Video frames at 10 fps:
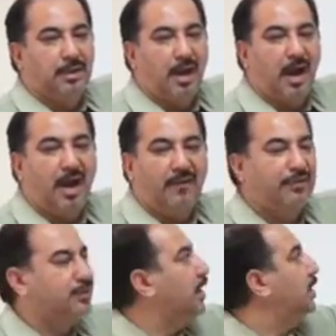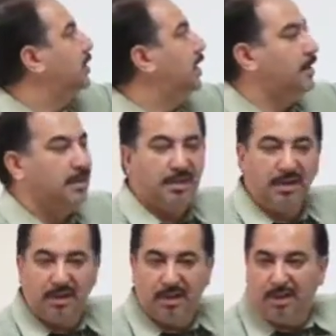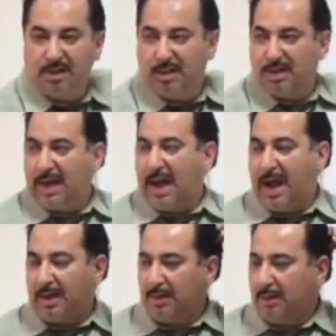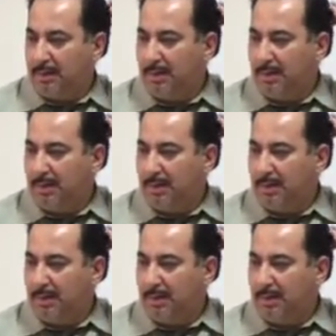I have to change the angle.